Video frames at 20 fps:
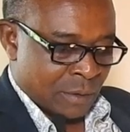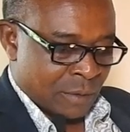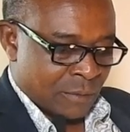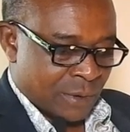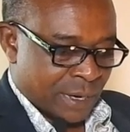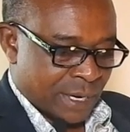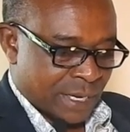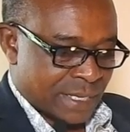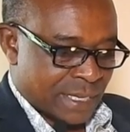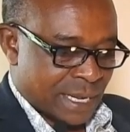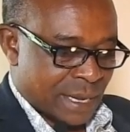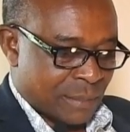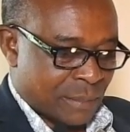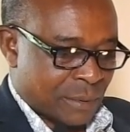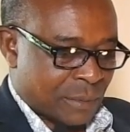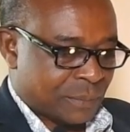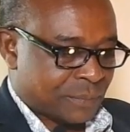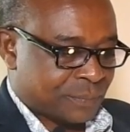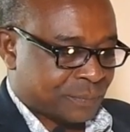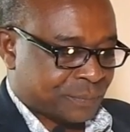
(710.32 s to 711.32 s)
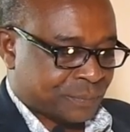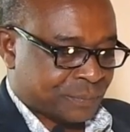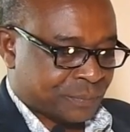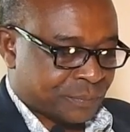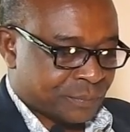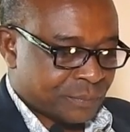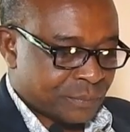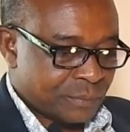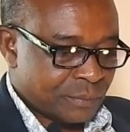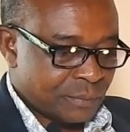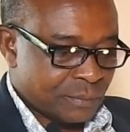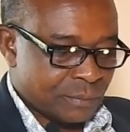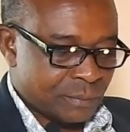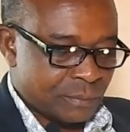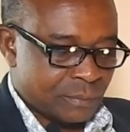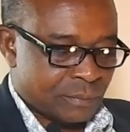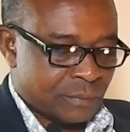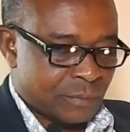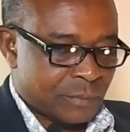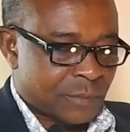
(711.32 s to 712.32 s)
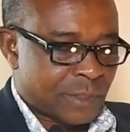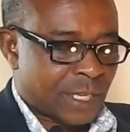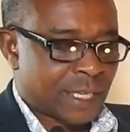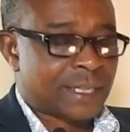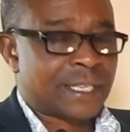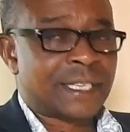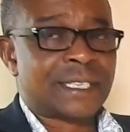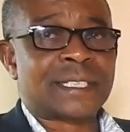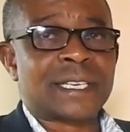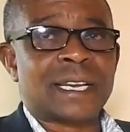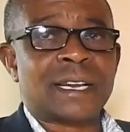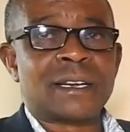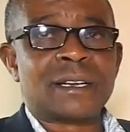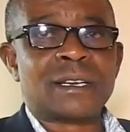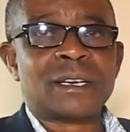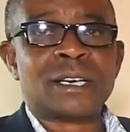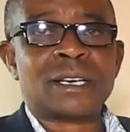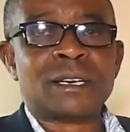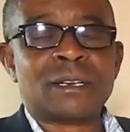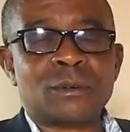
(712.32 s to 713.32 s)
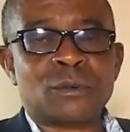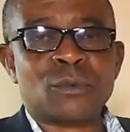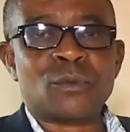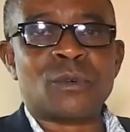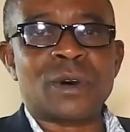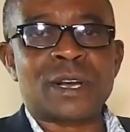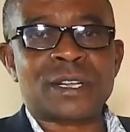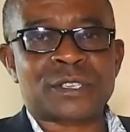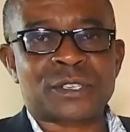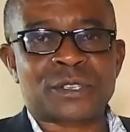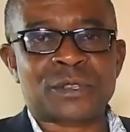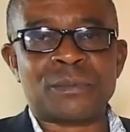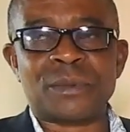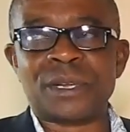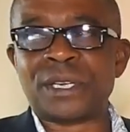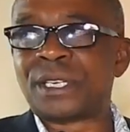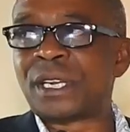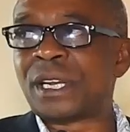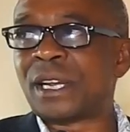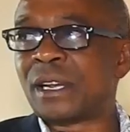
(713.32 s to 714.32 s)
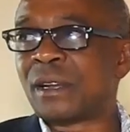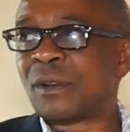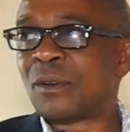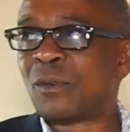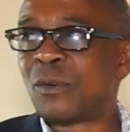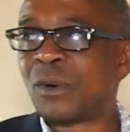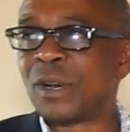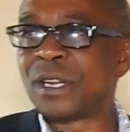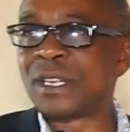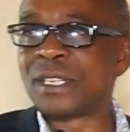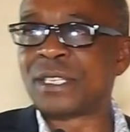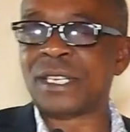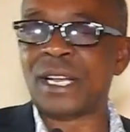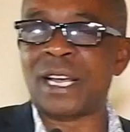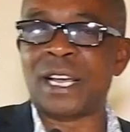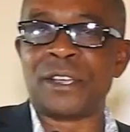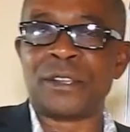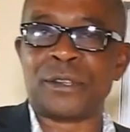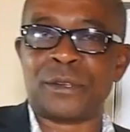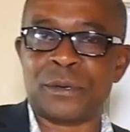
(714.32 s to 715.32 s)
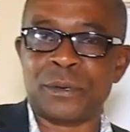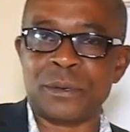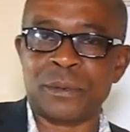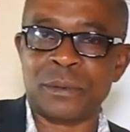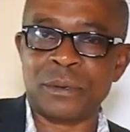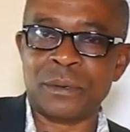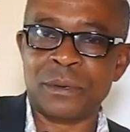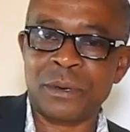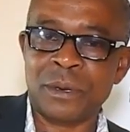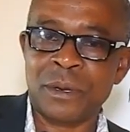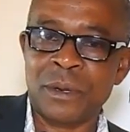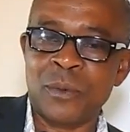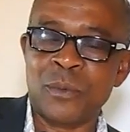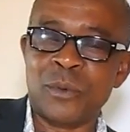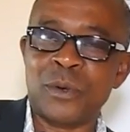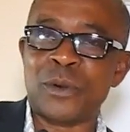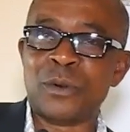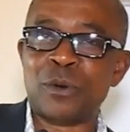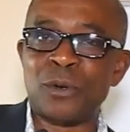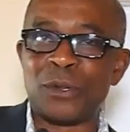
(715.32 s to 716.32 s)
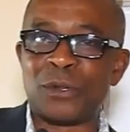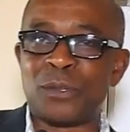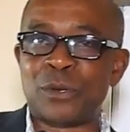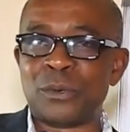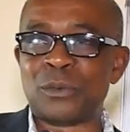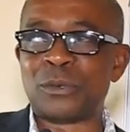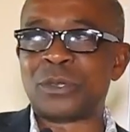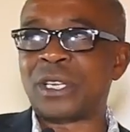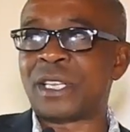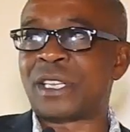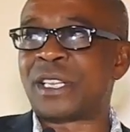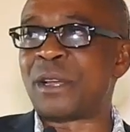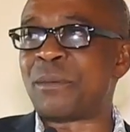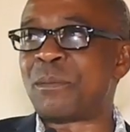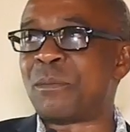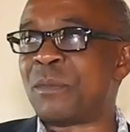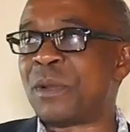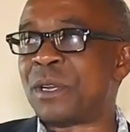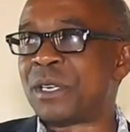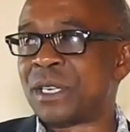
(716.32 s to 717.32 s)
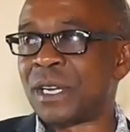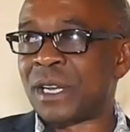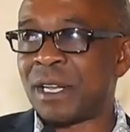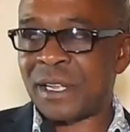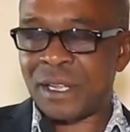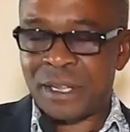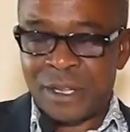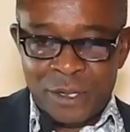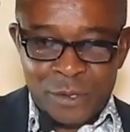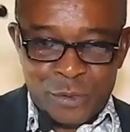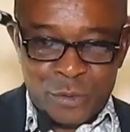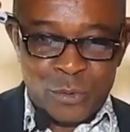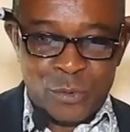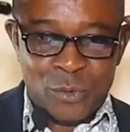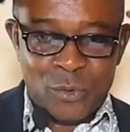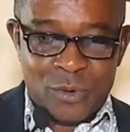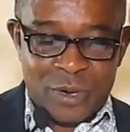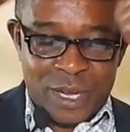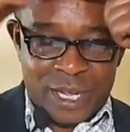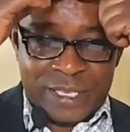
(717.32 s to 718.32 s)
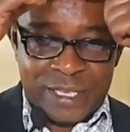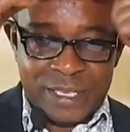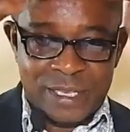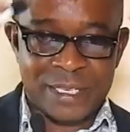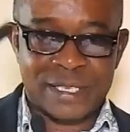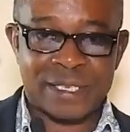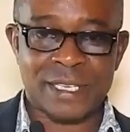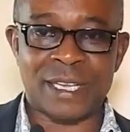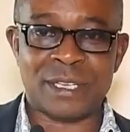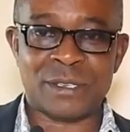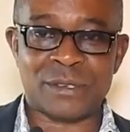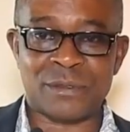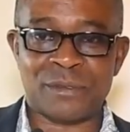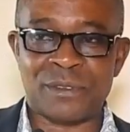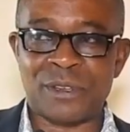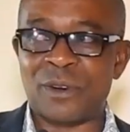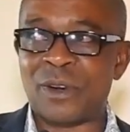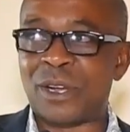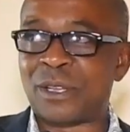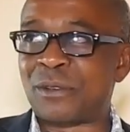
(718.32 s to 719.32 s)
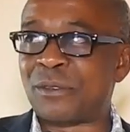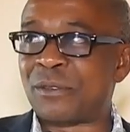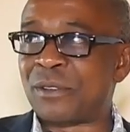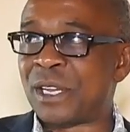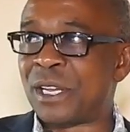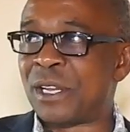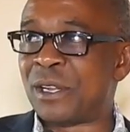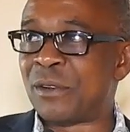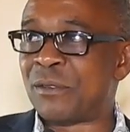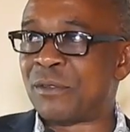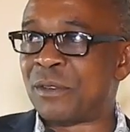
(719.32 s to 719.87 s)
For example, a teacher who wants to measure one's IQ will not use a tape measure to look at the size of the heart of the head